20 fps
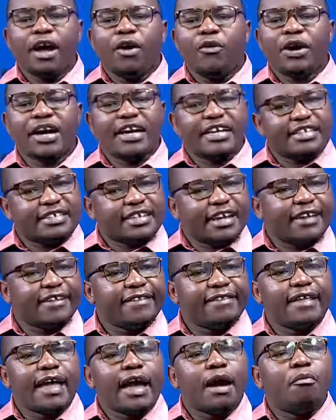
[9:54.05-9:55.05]
we can
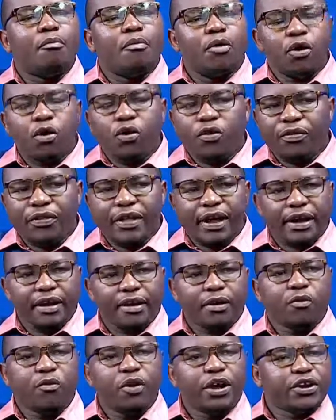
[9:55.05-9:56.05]
say they are more
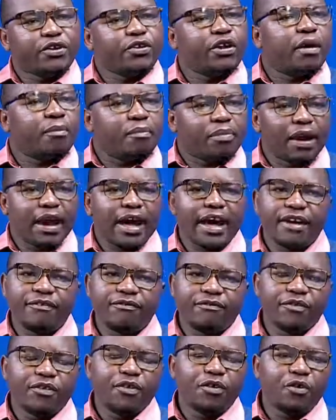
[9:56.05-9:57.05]
than when you
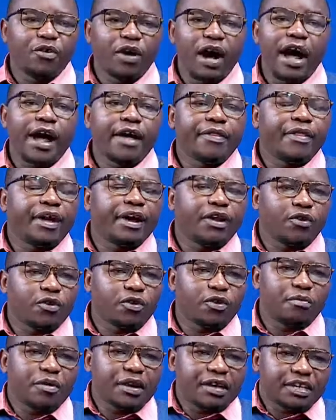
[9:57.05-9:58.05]
apply for other
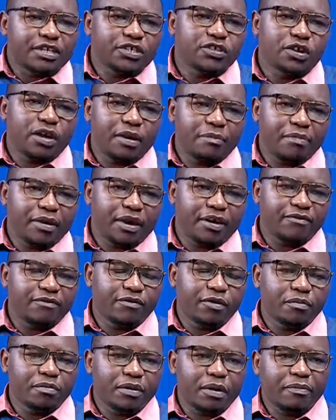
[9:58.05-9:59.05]
documentation
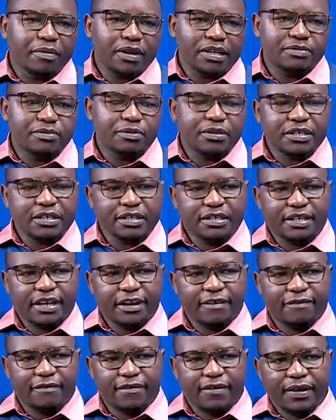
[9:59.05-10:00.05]
apart from the passport
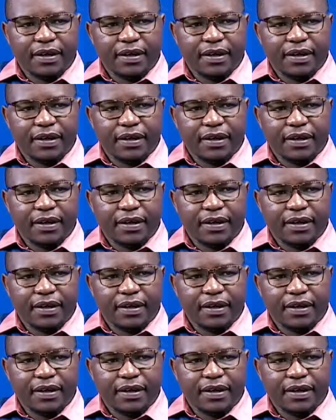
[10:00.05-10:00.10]
itself.